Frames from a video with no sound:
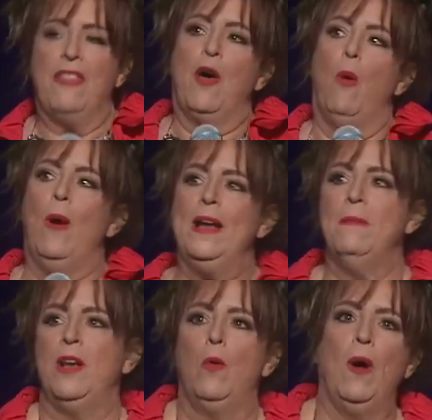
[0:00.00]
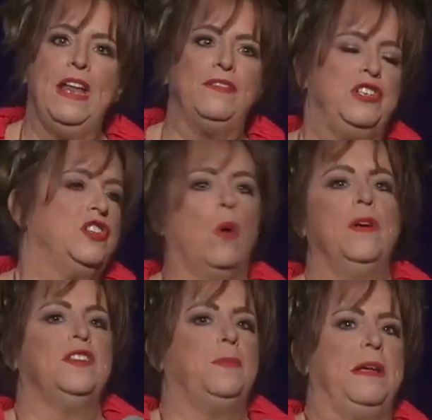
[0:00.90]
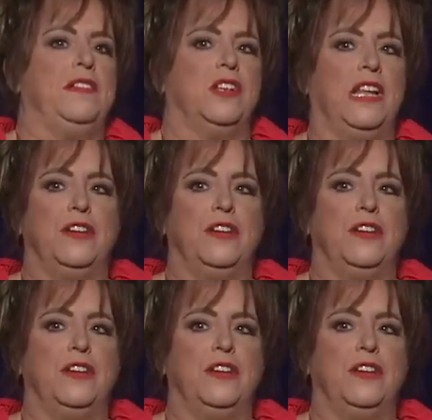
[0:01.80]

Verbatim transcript: I thought, wait a minute, what if she's going to speak